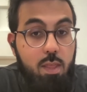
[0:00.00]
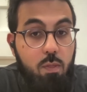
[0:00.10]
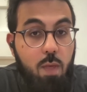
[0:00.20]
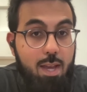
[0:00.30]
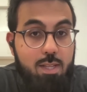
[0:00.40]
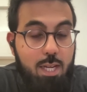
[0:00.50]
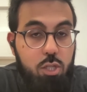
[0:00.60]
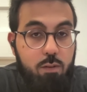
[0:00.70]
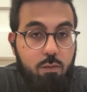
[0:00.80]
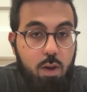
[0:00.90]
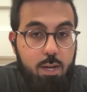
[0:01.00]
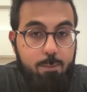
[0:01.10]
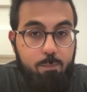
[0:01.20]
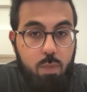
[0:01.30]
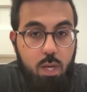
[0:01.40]
that is actually fine
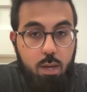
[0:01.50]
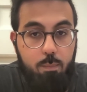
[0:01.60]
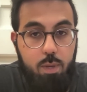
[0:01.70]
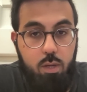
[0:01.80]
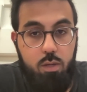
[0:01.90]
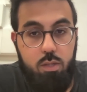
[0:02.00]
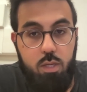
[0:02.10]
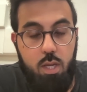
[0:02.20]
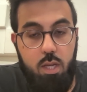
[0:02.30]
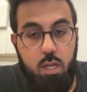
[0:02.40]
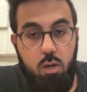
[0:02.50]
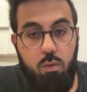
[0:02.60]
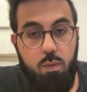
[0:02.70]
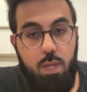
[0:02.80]
um, because you know,